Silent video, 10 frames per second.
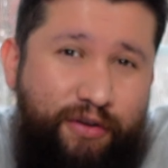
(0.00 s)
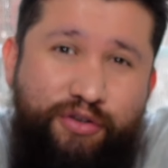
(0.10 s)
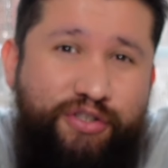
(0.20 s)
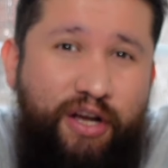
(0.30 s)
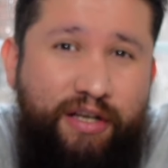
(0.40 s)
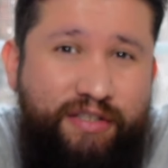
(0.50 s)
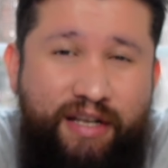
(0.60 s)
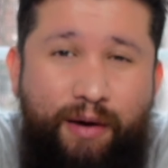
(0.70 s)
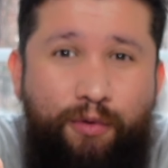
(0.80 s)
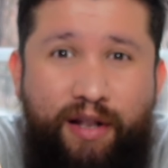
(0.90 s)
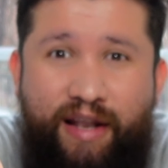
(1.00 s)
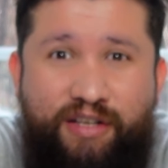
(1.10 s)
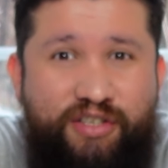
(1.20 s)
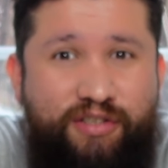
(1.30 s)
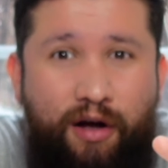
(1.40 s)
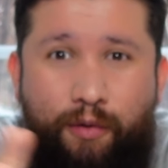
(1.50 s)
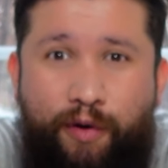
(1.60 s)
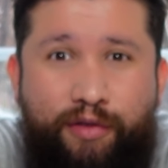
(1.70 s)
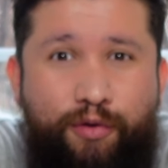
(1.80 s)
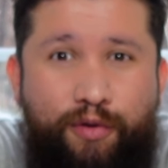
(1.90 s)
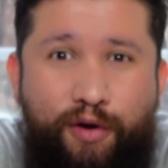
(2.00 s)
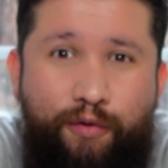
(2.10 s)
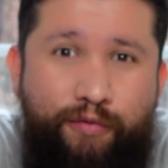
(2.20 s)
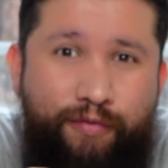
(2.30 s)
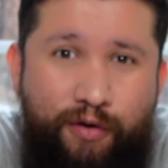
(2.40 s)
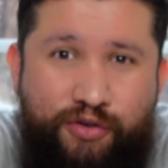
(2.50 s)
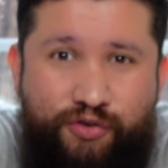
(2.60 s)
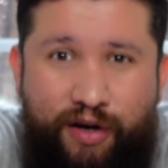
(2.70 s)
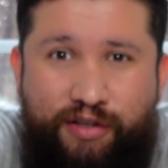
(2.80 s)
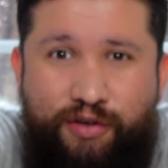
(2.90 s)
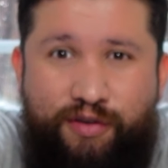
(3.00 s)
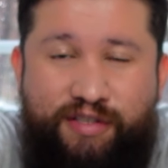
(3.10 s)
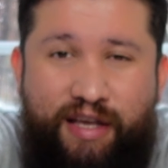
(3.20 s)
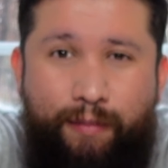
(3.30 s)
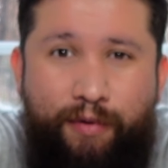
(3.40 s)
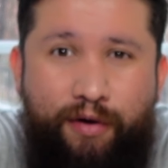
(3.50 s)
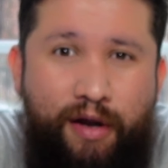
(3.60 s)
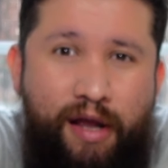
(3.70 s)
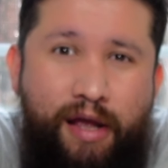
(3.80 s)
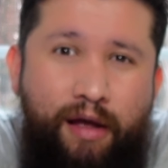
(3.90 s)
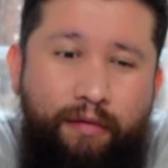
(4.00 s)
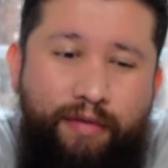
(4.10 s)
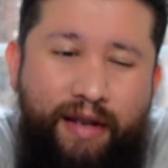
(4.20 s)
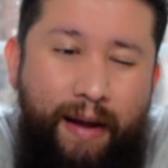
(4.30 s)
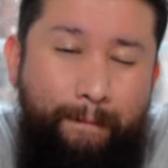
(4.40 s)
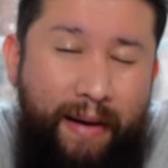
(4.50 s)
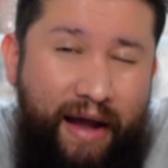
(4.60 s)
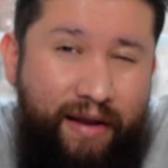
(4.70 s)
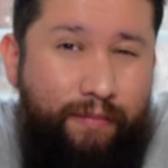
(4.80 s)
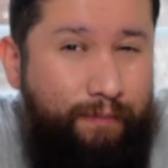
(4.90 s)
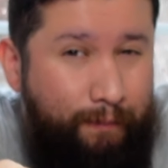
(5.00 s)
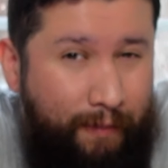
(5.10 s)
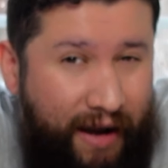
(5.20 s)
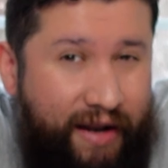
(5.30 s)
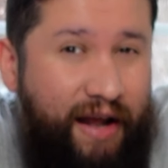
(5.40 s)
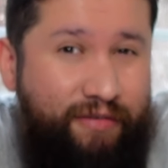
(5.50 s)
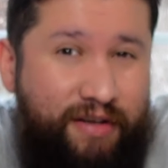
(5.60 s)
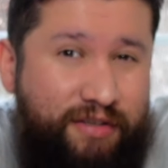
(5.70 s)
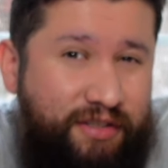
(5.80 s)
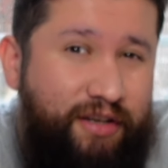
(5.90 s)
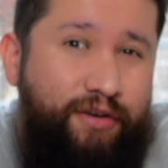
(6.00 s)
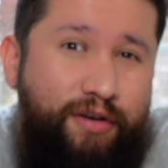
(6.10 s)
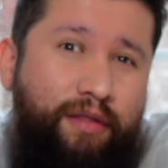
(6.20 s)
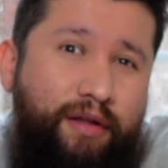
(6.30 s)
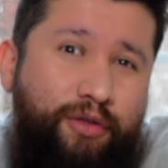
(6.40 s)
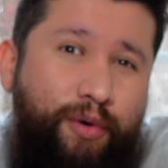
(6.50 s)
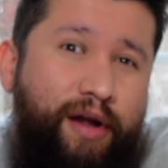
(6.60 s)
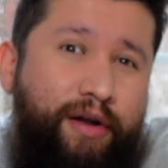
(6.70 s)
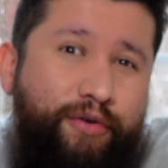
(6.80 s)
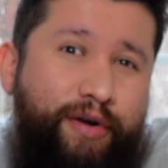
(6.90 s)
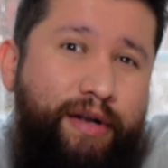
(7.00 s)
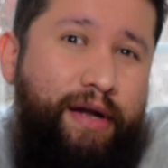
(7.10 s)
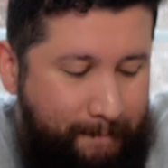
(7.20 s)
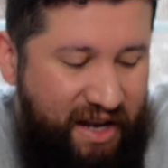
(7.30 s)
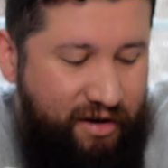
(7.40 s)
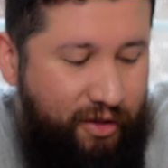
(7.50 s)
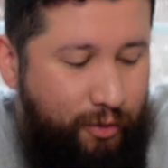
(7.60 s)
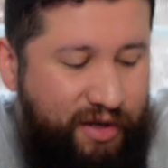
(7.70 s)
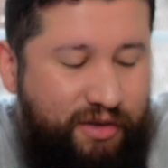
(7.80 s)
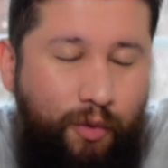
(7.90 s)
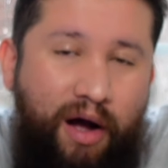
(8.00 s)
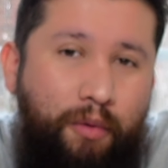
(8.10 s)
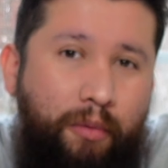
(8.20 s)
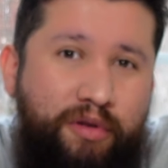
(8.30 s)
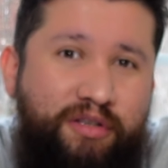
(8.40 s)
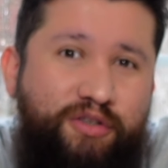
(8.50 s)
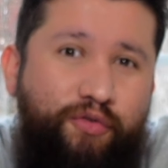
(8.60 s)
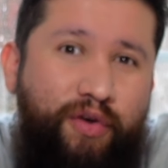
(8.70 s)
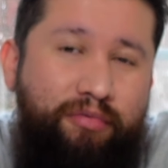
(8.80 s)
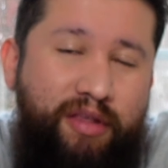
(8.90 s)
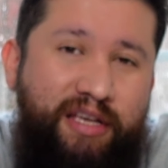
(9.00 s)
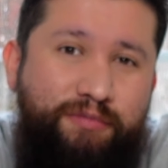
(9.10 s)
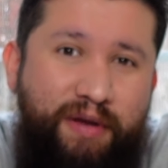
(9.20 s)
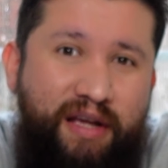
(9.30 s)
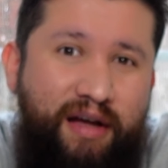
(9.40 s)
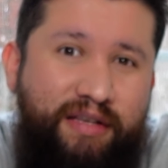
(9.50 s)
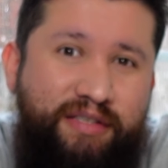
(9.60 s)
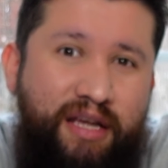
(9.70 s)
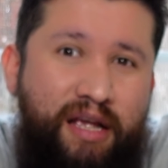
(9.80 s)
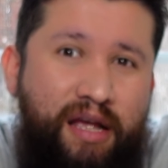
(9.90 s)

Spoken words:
filter socks and I would let it just all run through the overflow straight to the skimmer, then I might have considered the 300. But another reason why I went with the 250 is because